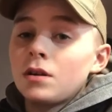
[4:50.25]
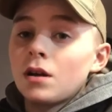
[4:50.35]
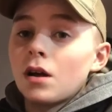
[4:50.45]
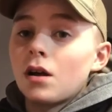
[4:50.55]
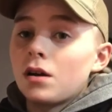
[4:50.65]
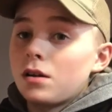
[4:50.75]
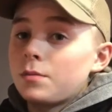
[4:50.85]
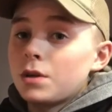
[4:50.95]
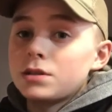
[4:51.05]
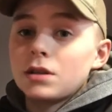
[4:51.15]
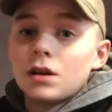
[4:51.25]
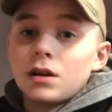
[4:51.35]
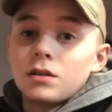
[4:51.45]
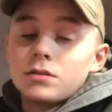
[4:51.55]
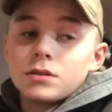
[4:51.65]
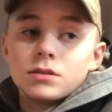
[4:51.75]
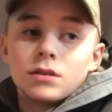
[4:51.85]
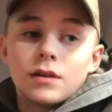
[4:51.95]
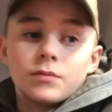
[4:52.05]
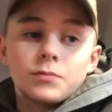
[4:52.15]
on my side just
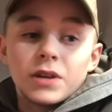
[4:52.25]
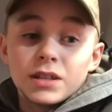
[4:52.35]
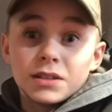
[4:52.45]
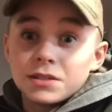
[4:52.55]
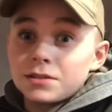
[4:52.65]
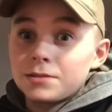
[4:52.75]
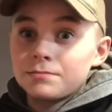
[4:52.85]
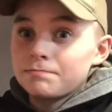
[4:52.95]
having piglets.